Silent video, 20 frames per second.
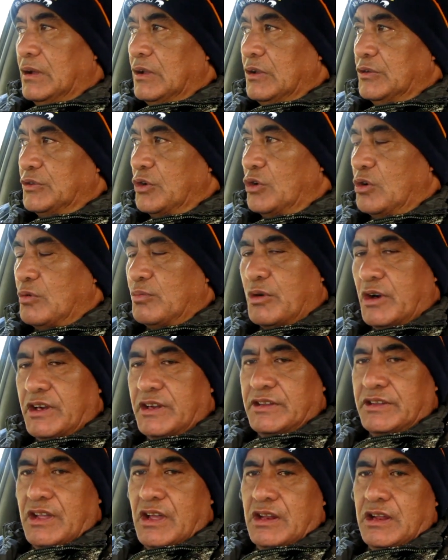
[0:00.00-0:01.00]
So I'll break
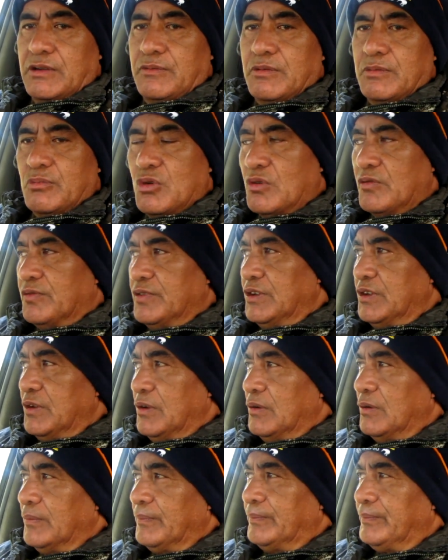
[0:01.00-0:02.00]
it down even more for you.
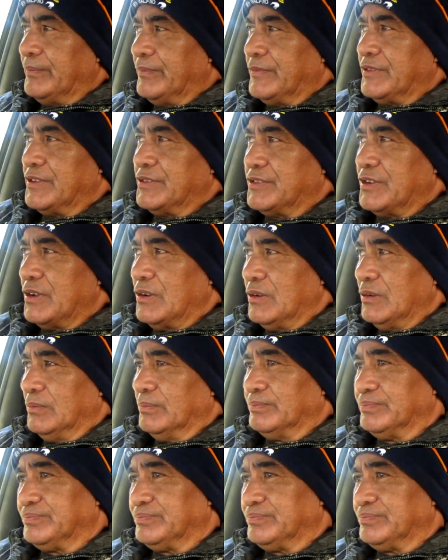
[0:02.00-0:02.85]
So